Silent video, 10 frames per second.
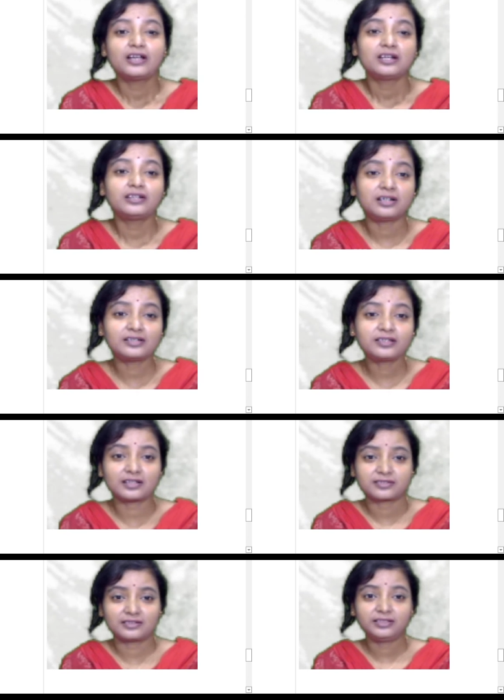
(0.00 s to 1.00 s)
Don
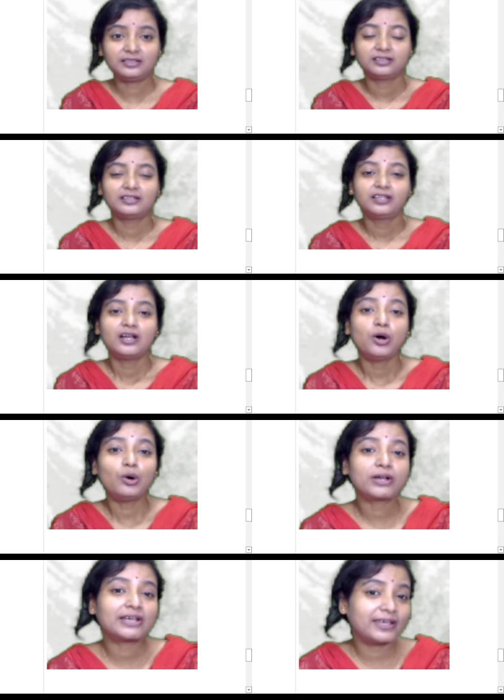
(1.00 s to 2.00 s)
Russell,
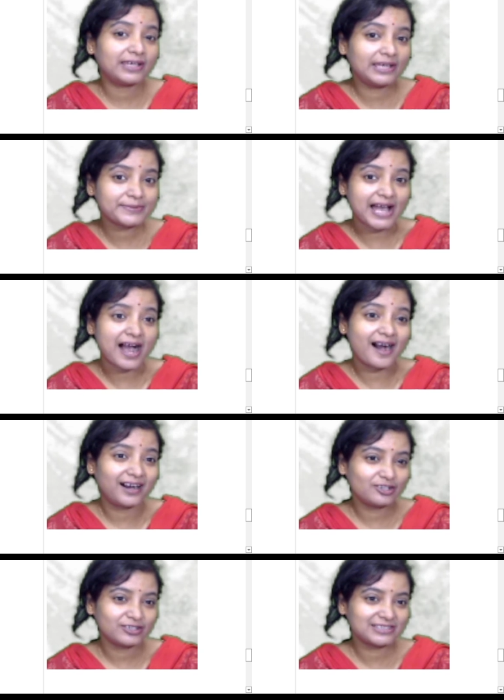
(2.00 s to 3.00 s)
who keeps
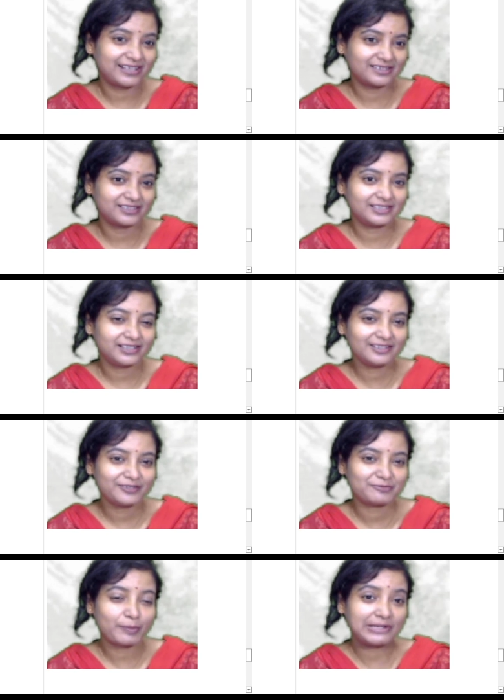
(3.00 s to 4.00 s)
eye on Chanticleer
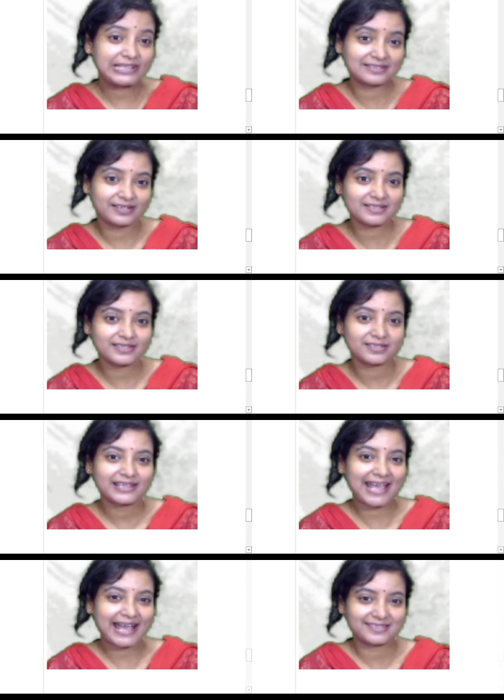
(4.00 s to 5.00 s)
from distance,
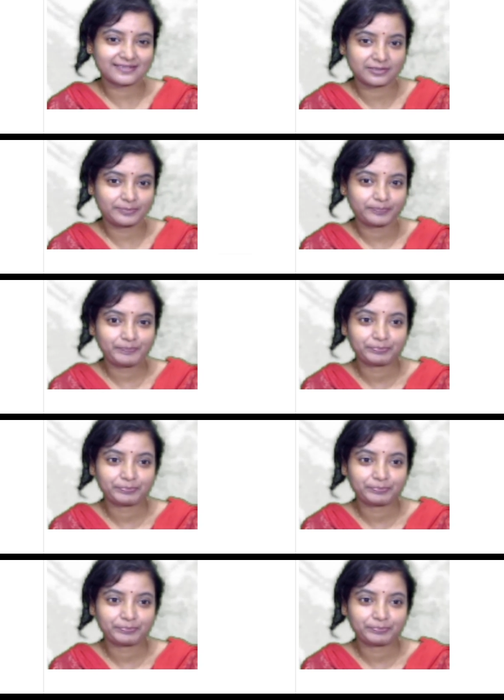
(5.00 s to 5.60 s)
catches him.